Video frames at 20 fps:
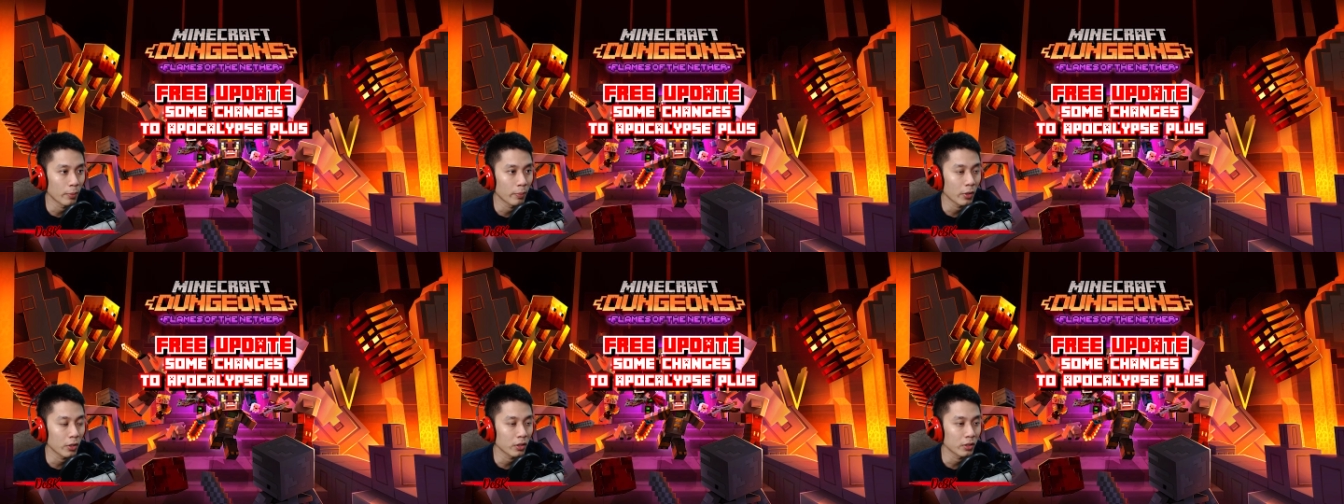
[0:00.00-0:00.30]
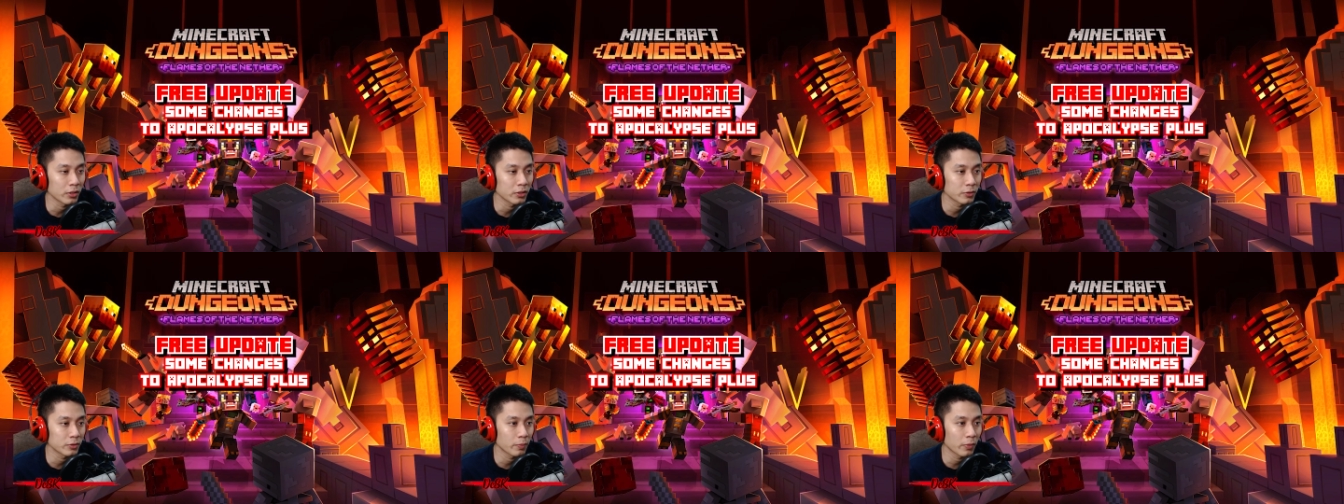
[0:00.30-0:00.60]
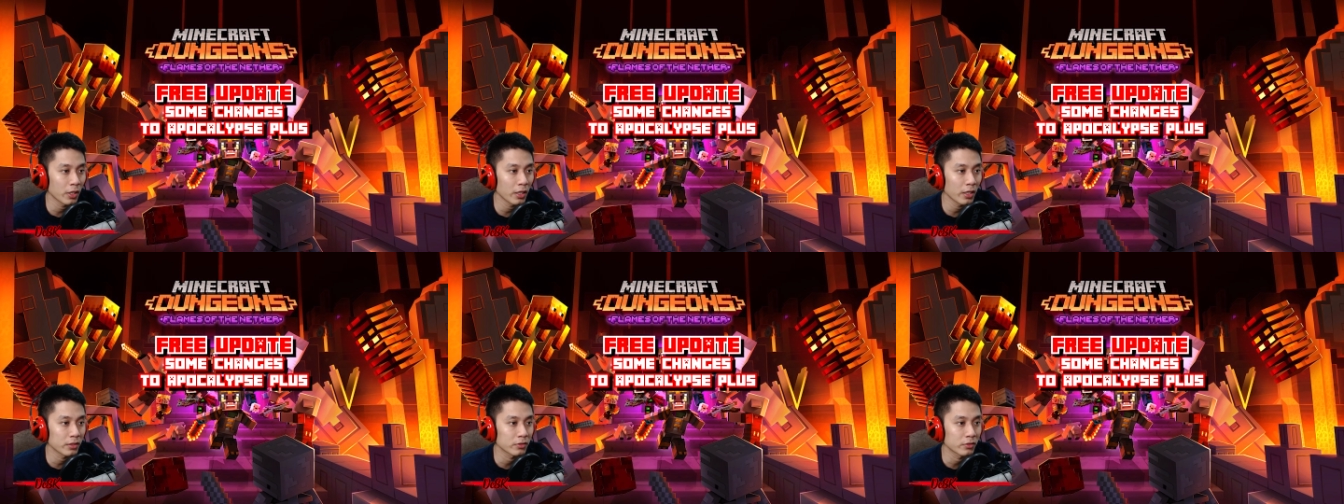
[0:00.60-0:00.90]
apocalypse
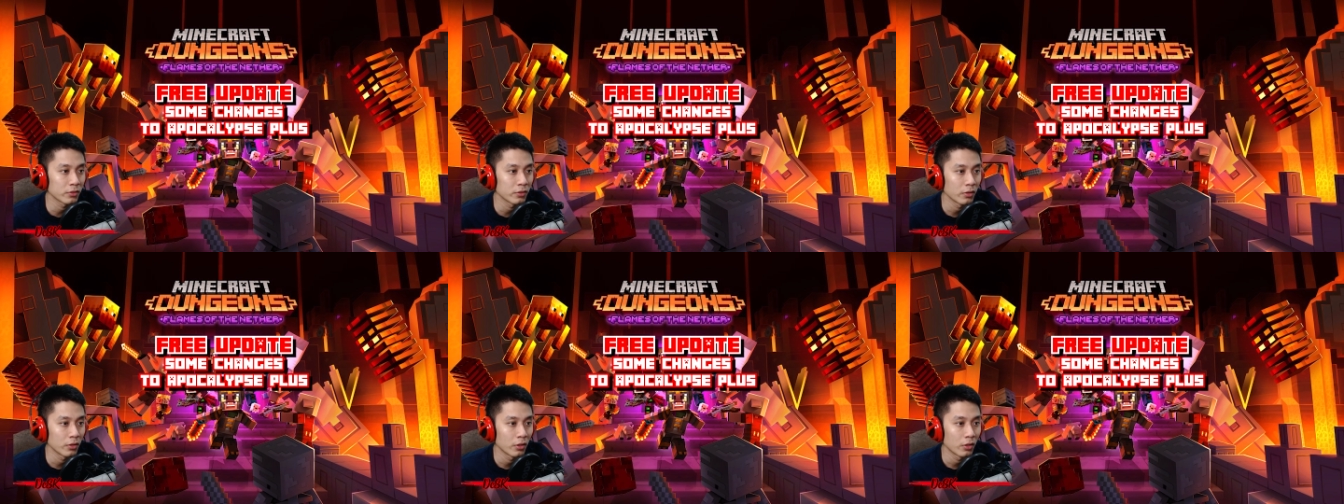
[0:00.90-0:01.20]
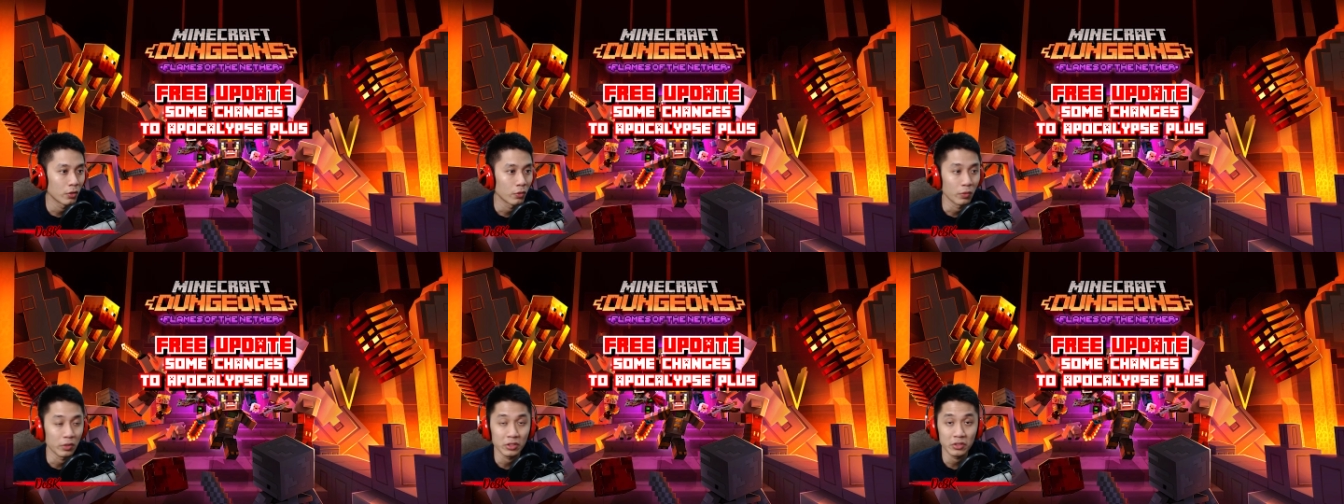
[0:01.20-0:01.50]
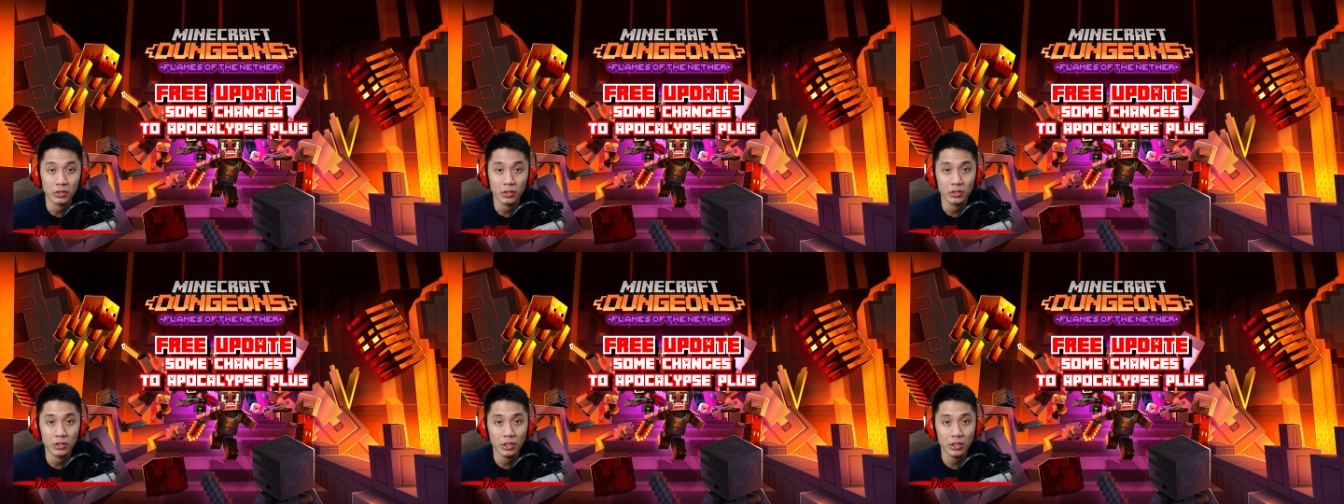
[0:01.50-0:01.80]
plus
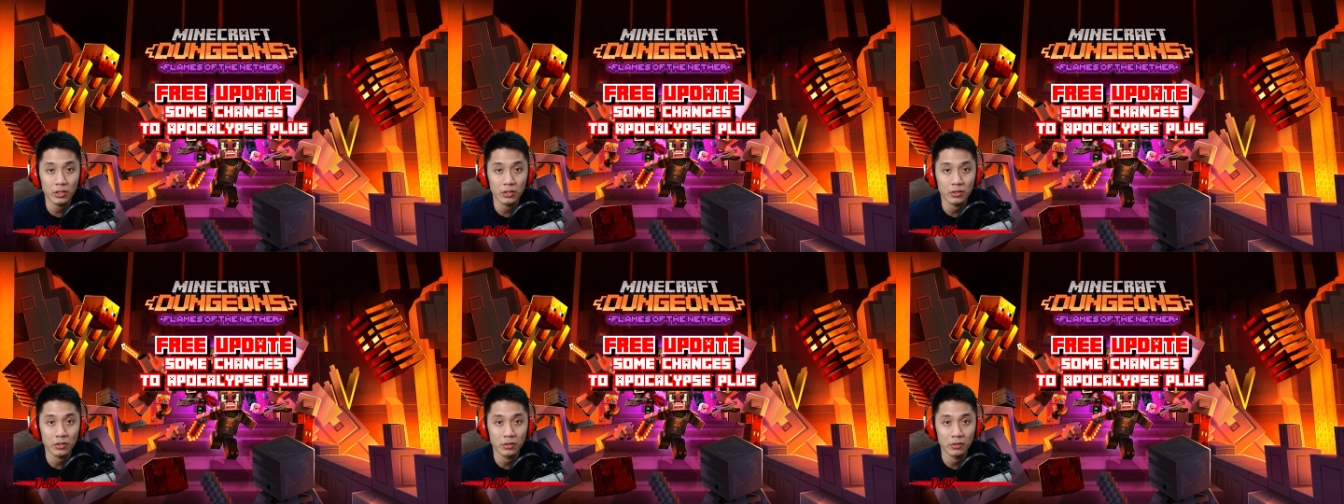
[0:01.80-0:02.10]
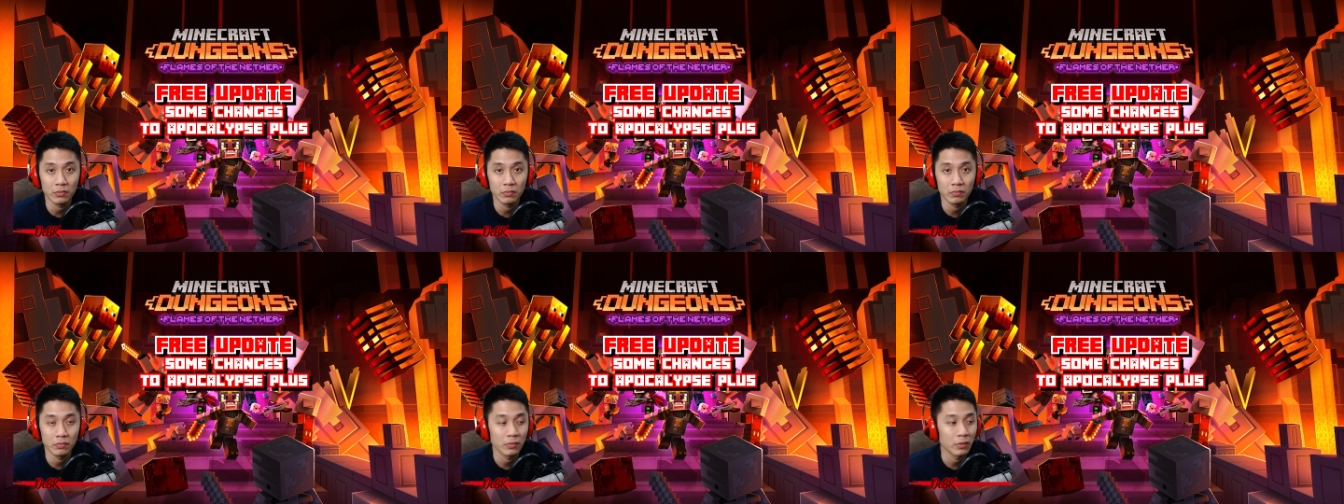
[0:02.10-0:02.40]
what's the change